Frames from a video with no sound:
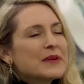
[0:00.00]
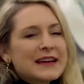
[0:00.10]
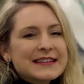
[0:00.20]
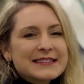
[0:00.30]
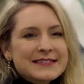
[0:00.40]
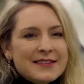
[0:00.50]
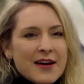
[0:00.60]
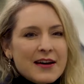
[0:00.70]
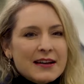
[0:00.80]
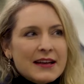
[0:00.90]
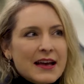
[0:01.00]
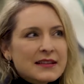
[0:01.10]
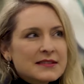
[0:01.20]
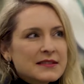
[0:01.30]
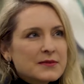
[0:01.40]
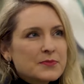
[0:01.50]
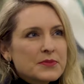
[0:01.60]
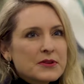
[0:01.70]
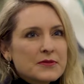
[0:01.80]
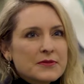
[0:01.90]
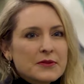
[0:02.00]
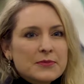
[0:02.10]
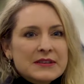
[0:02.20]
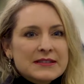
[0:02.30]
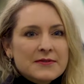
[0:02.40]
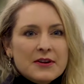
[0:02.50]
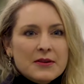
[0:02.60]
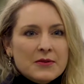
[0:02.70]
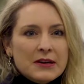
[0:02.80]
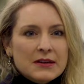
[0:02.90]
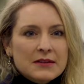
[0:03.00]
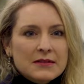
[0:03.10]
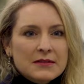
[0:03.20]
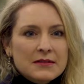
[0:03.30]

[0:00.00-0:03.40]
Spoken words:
but I saw it as this beautiful piece of artwork.